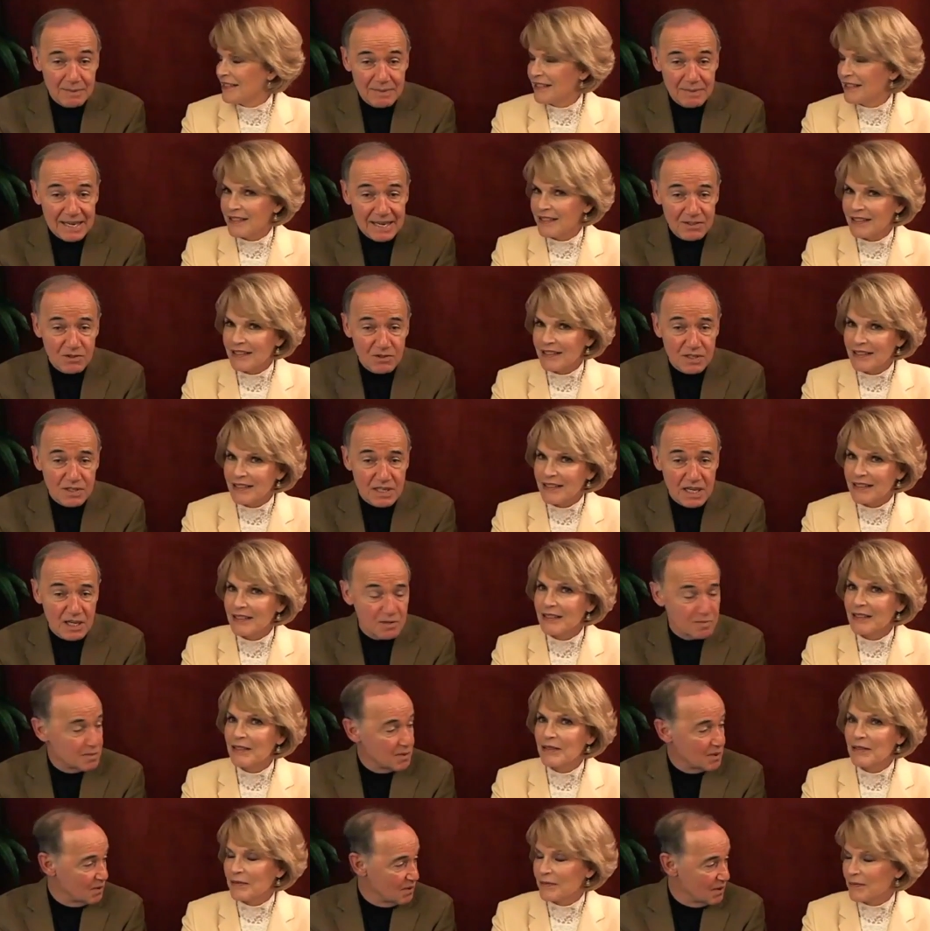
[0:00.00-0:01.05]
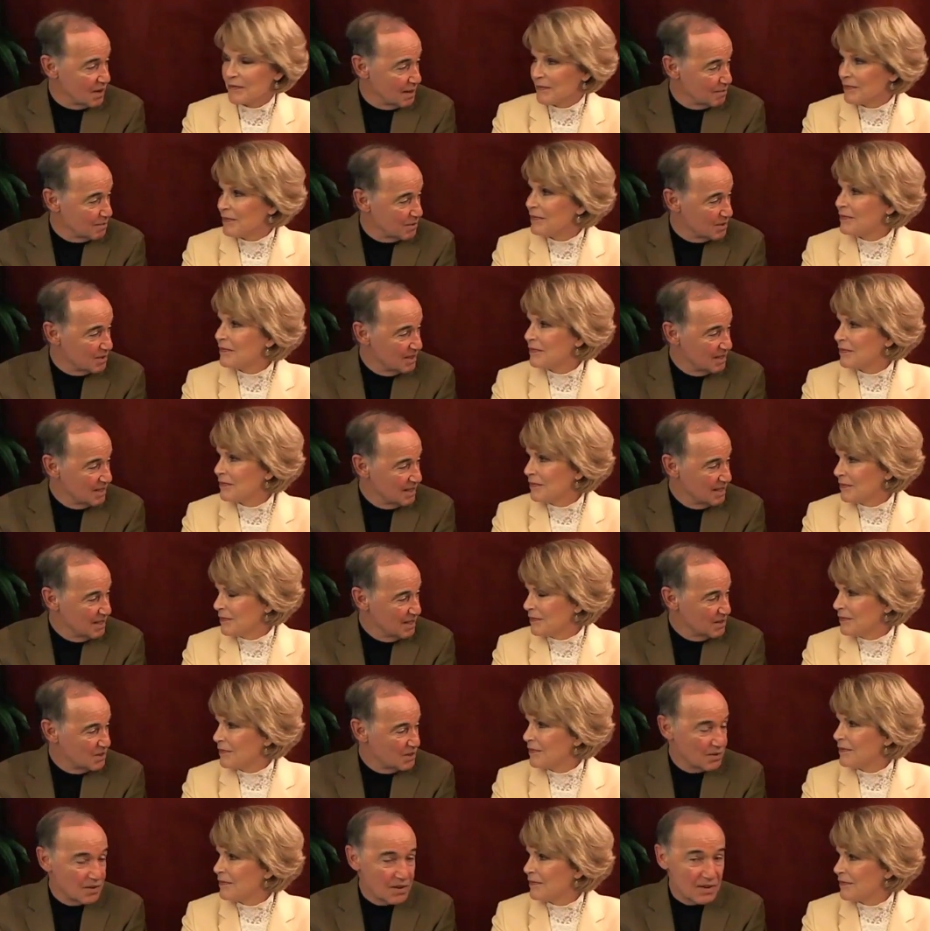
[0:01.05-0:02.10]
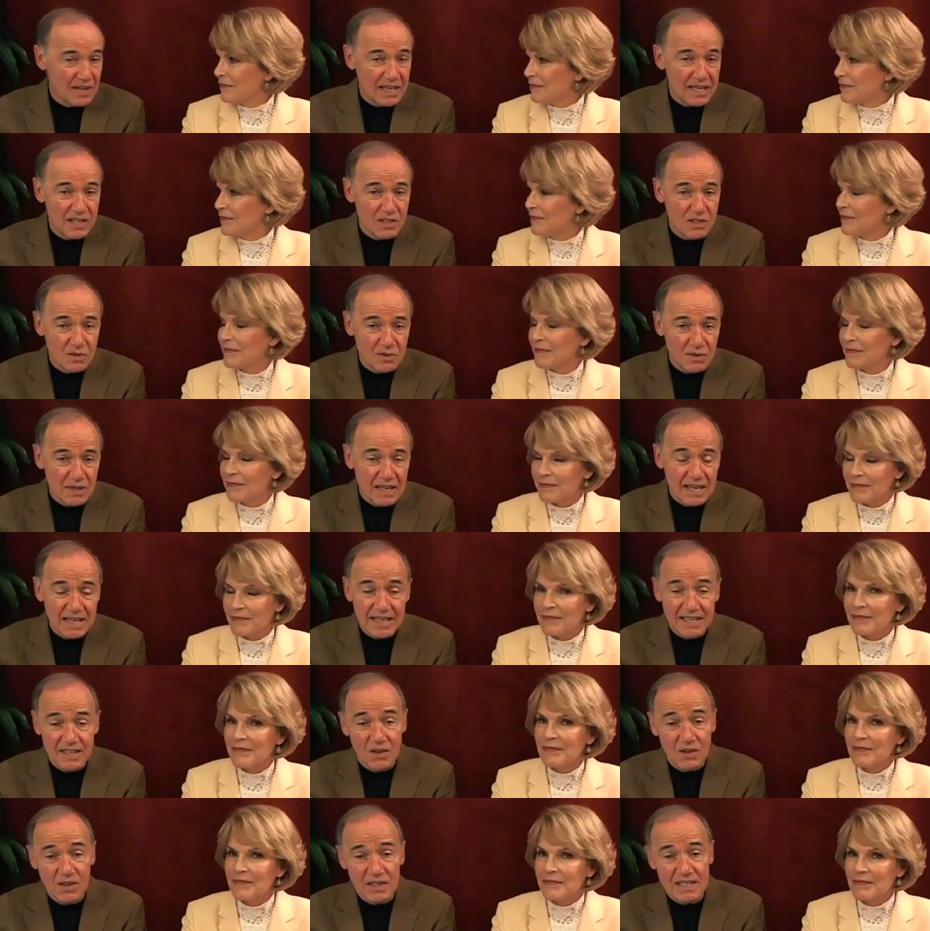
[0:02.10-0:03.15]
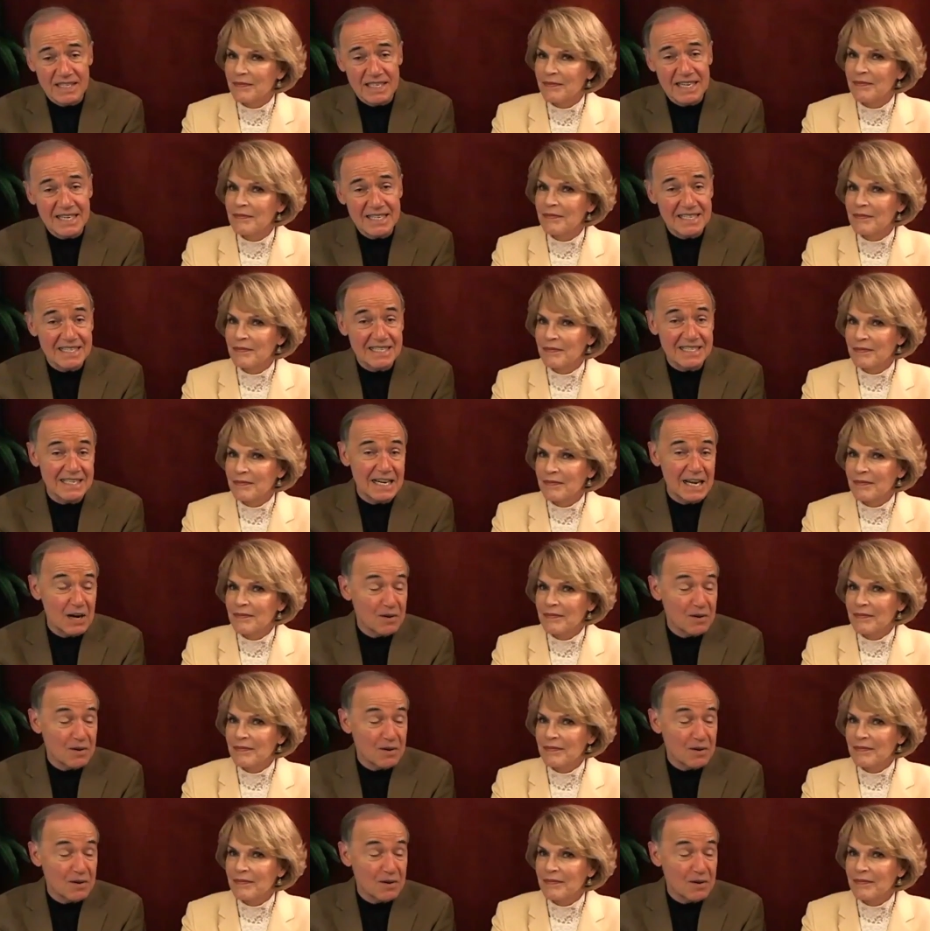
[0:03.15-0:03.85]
Speaker 1: them in exercise programs so that they could do that. And all it takes is an